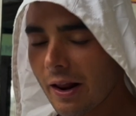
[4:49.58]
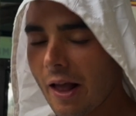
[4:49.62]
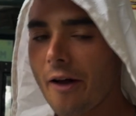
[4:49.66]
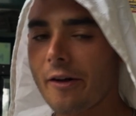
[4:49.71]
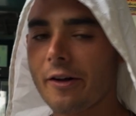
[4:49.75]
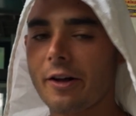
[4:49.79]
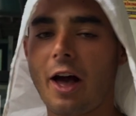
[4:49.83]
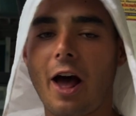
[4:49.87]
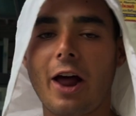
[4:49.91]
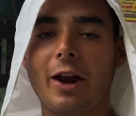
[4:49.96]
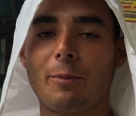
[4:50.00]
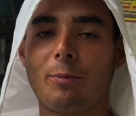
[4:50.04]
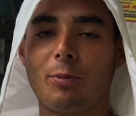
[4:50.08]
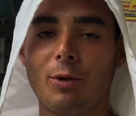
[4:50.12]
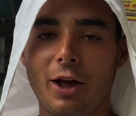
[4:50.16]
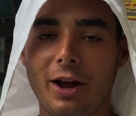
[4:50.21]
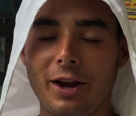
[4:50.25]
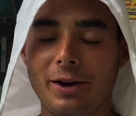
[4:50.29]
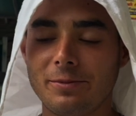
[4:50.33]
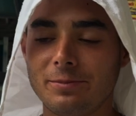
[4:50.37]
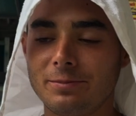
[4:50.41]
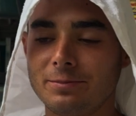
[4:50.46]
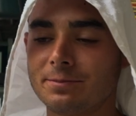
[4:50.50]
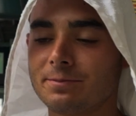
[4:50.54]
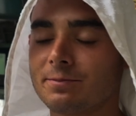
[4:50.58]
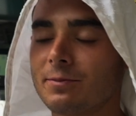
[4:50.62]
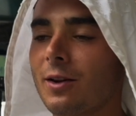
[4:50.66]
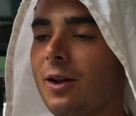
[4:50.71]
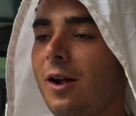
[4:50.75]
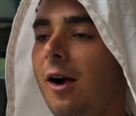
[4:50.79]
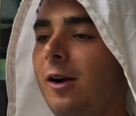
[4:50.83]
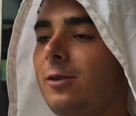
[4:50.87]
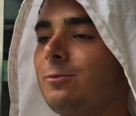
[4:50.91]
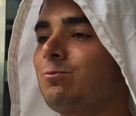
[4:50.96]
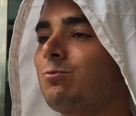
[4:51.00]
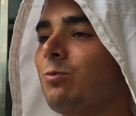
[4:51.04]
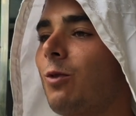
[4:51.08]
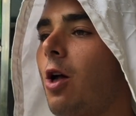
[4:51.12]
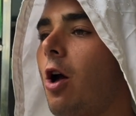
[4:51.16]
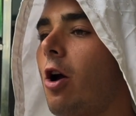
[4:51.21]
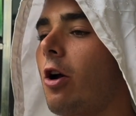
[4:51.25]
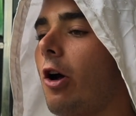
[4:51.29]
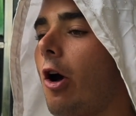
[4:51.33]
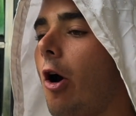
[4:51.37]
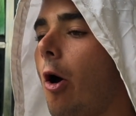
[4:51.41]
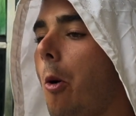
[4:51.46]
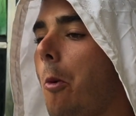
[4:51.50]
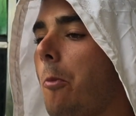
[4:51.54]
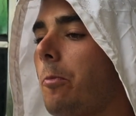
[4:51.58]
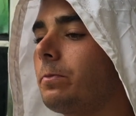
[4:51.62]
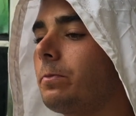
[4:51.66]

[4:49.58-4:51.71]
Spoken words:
Kind of plain. I'll go